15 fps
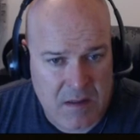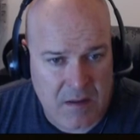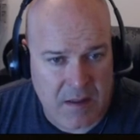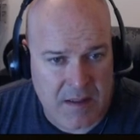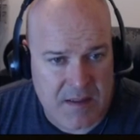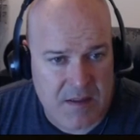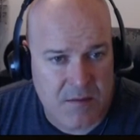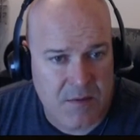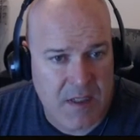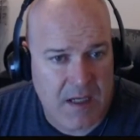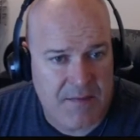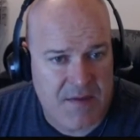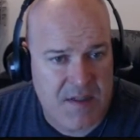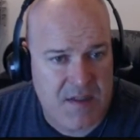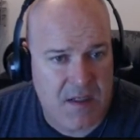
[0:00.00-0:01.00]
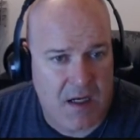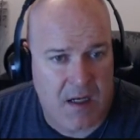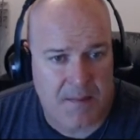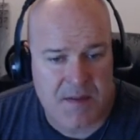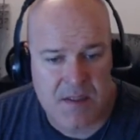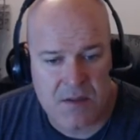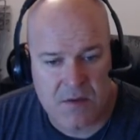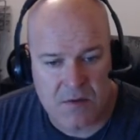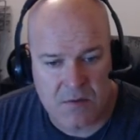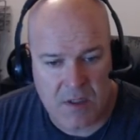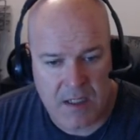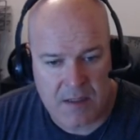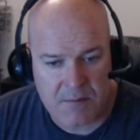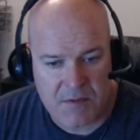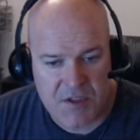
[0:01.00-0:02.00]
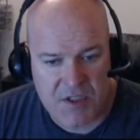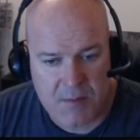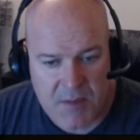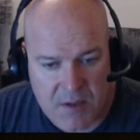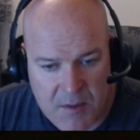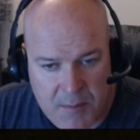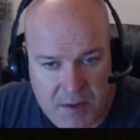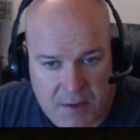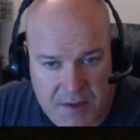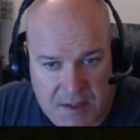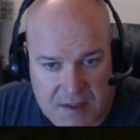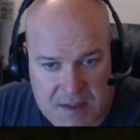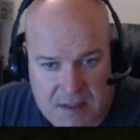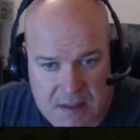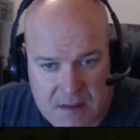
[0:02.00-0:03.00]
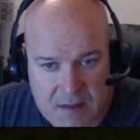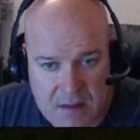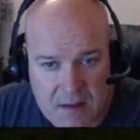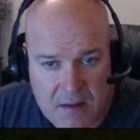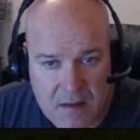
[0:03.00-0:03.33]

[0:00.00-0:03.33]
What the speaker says: Alright, so we got stops, too, right? We should be able to build this.